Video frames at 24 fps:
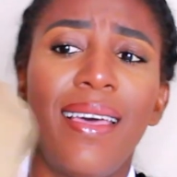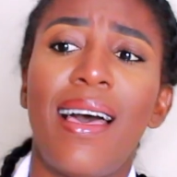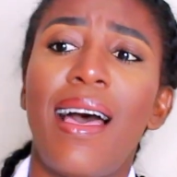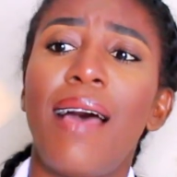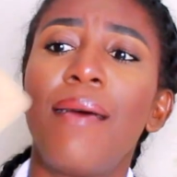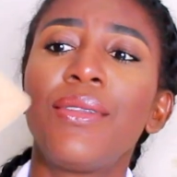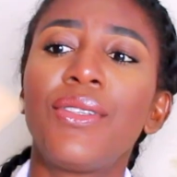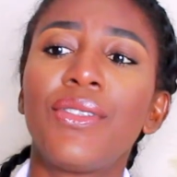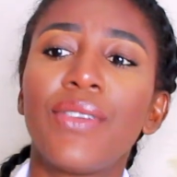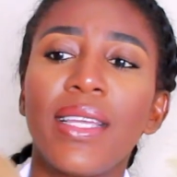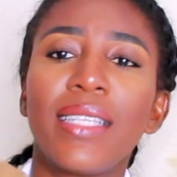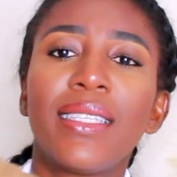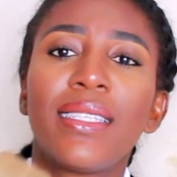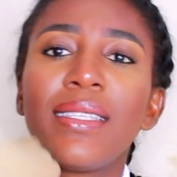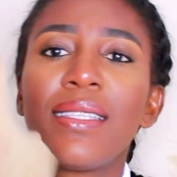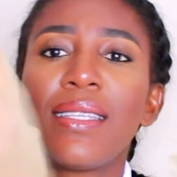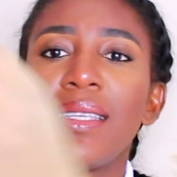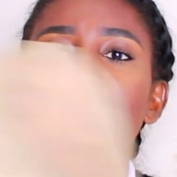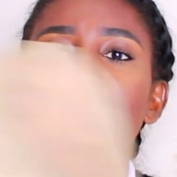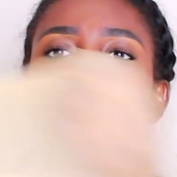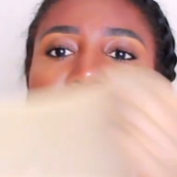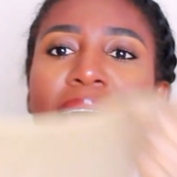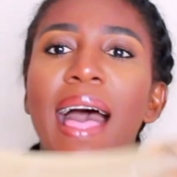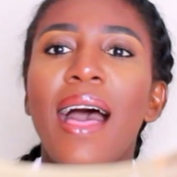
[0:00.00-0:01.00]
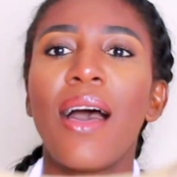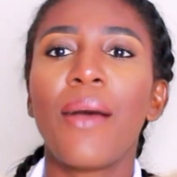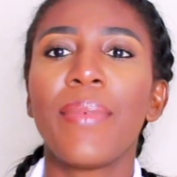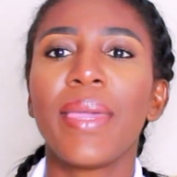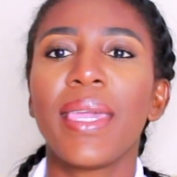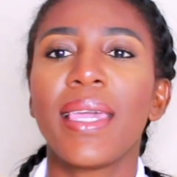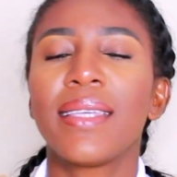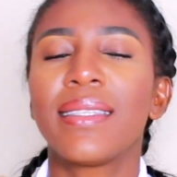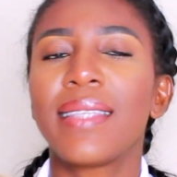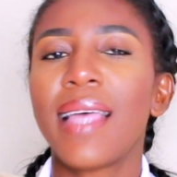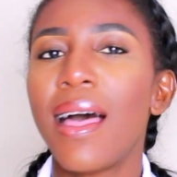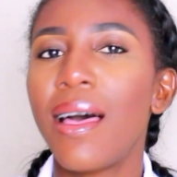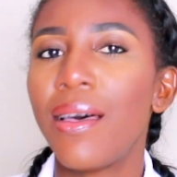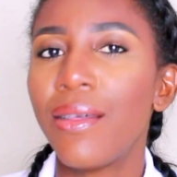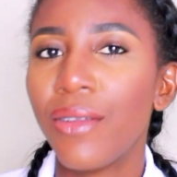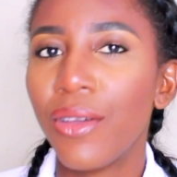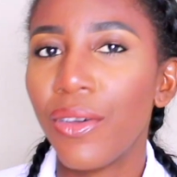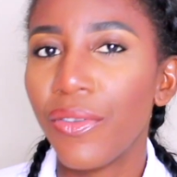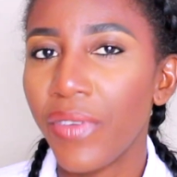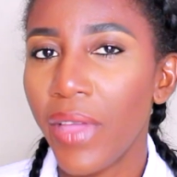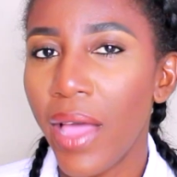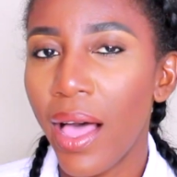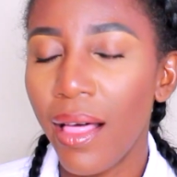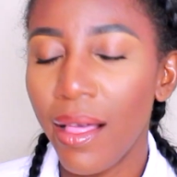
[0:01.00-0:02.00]
I'm stressing this out because I don't
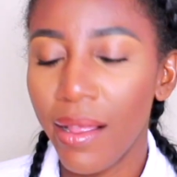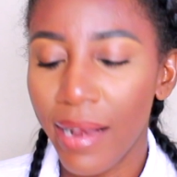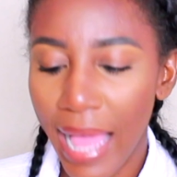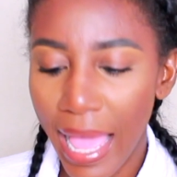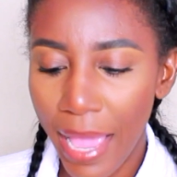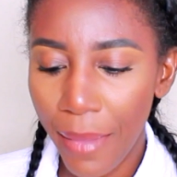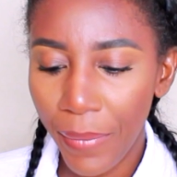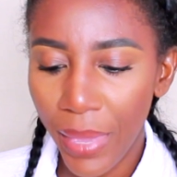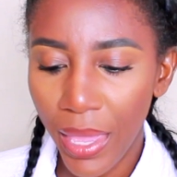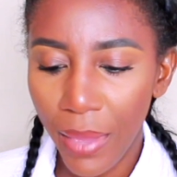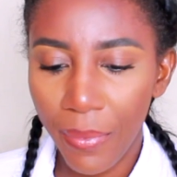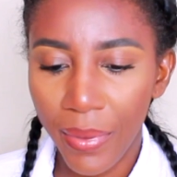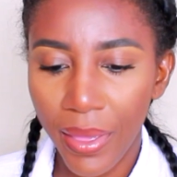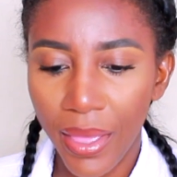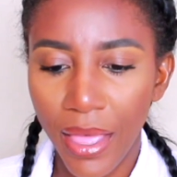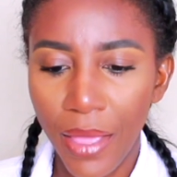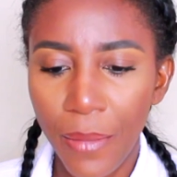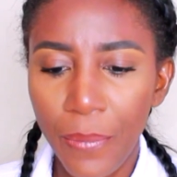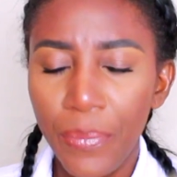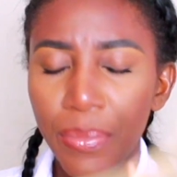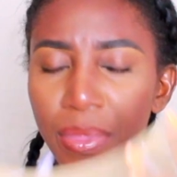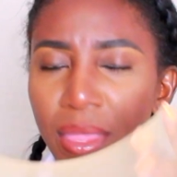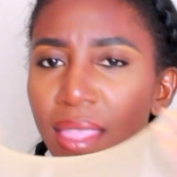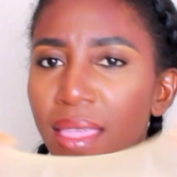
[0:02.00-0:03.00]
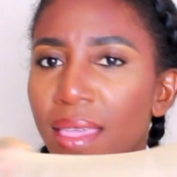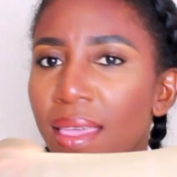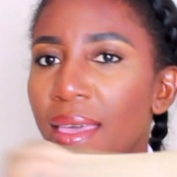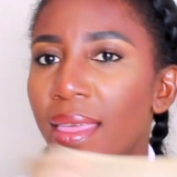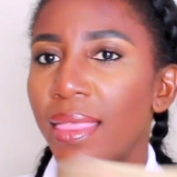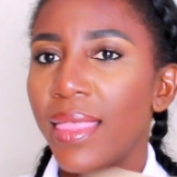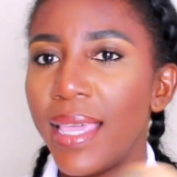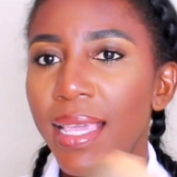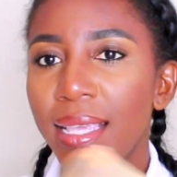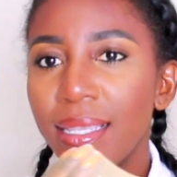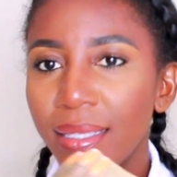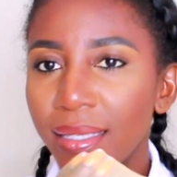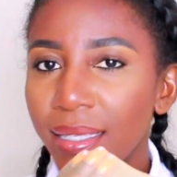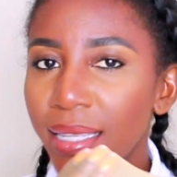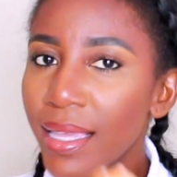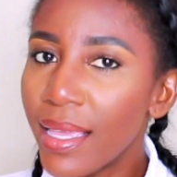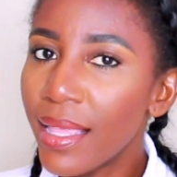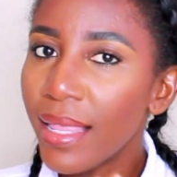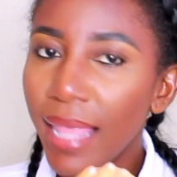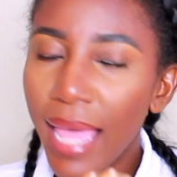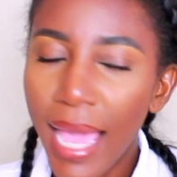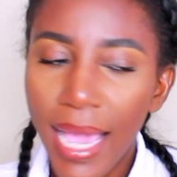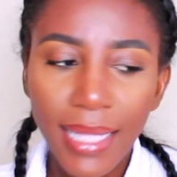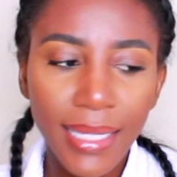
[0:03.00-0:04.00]
know if y'all are like me, but these
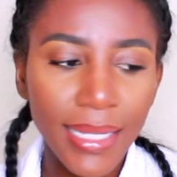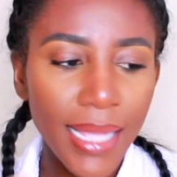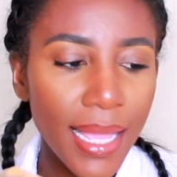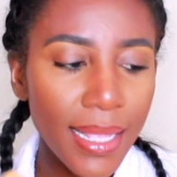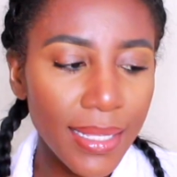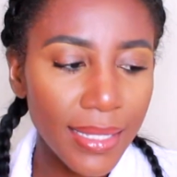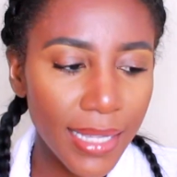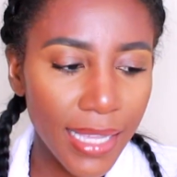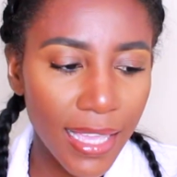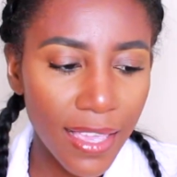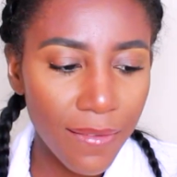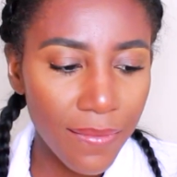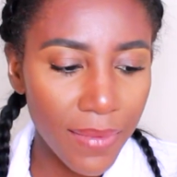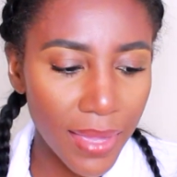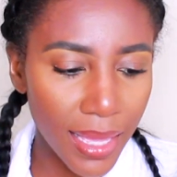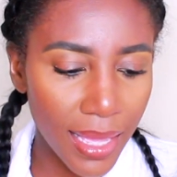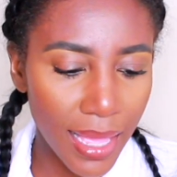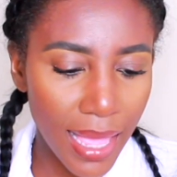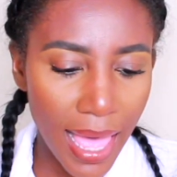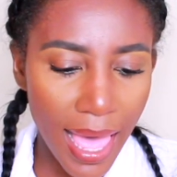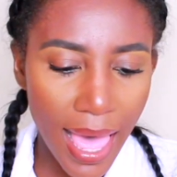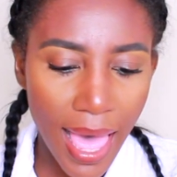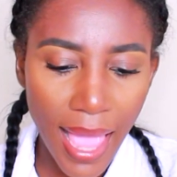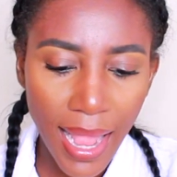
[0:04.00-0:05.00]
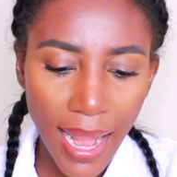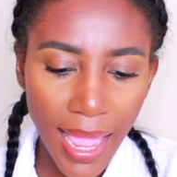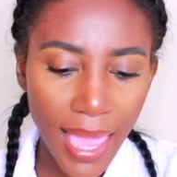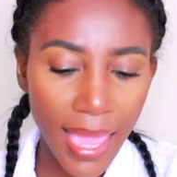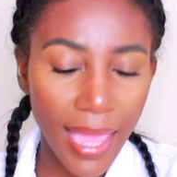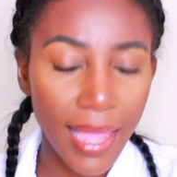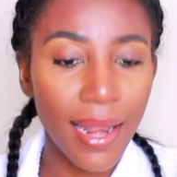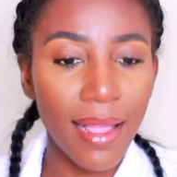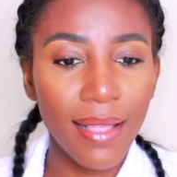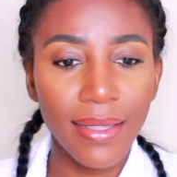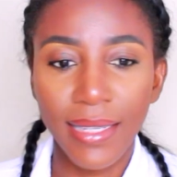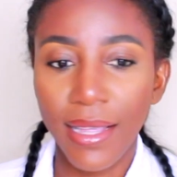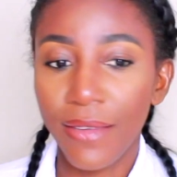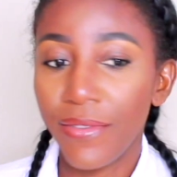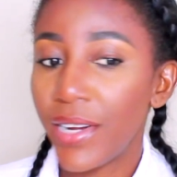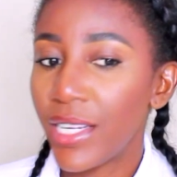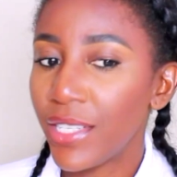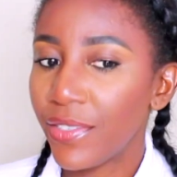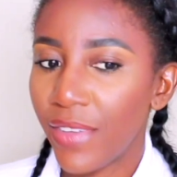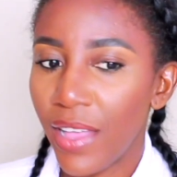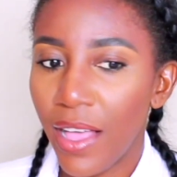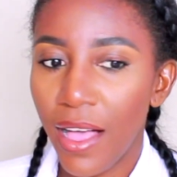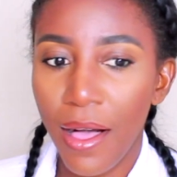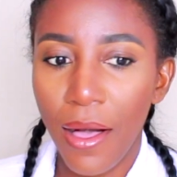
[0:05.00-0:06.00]
tend to give me a headache. And I was like,
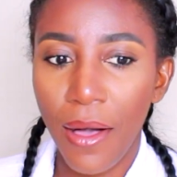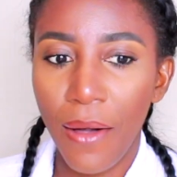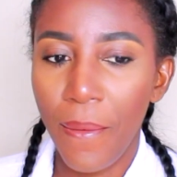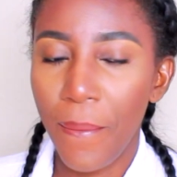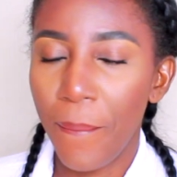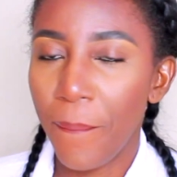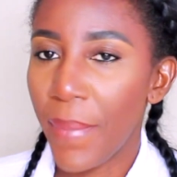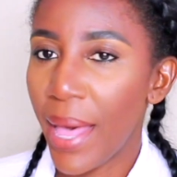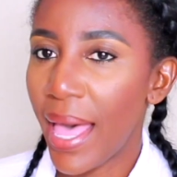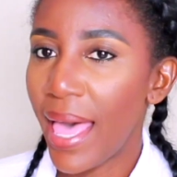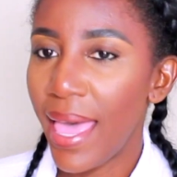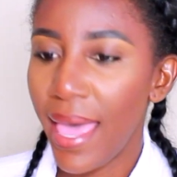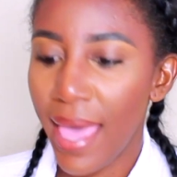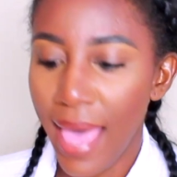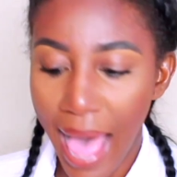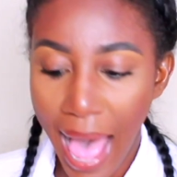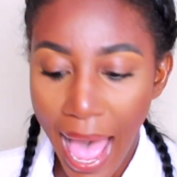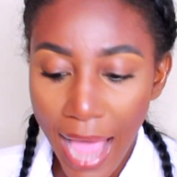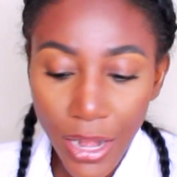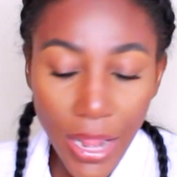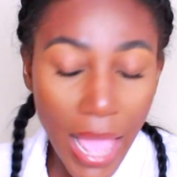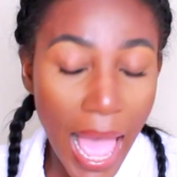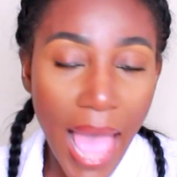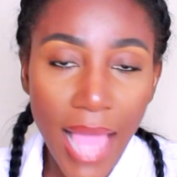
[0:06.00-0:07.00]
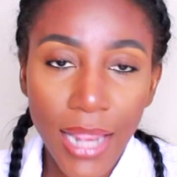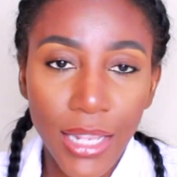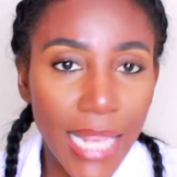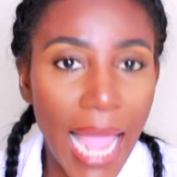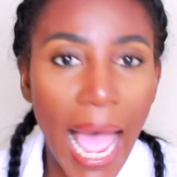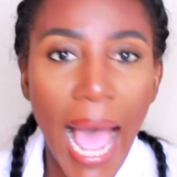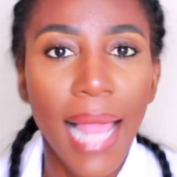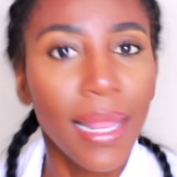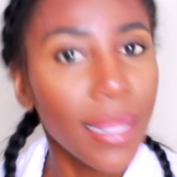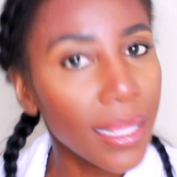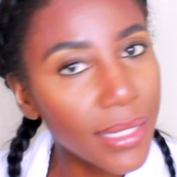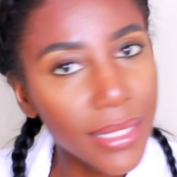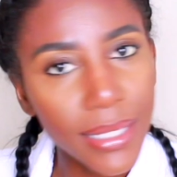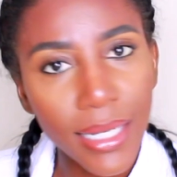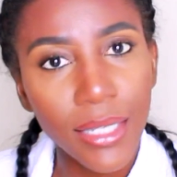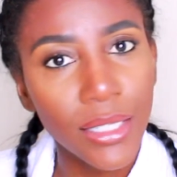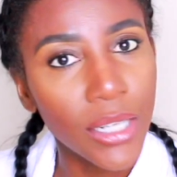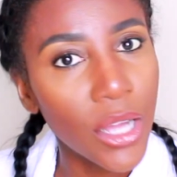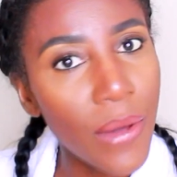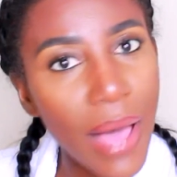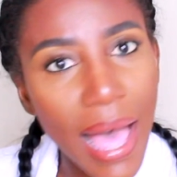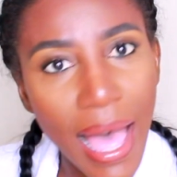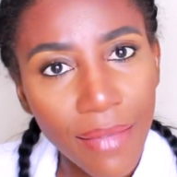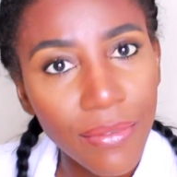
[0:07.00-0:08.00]
first of all, I legit
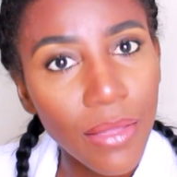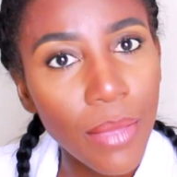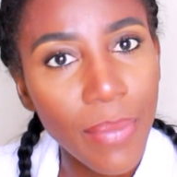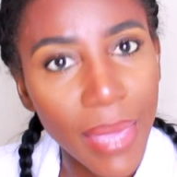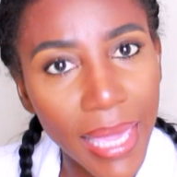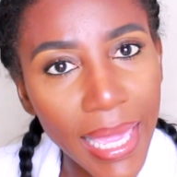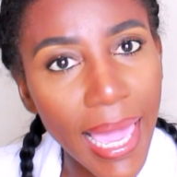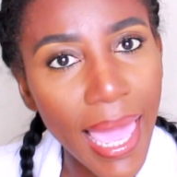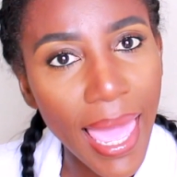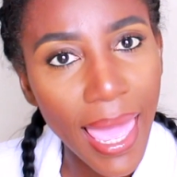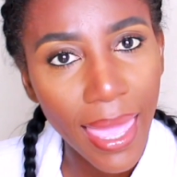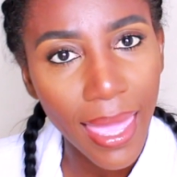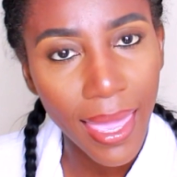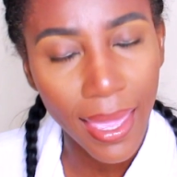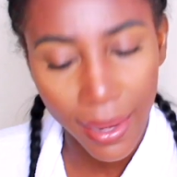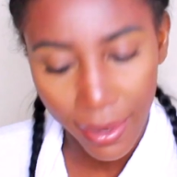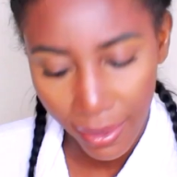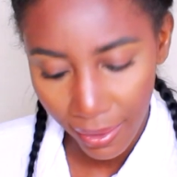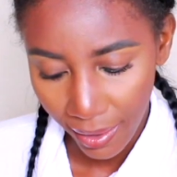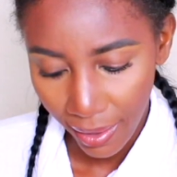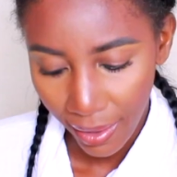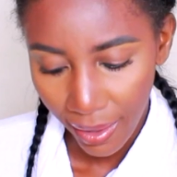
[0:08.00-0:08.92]
don't have a big head.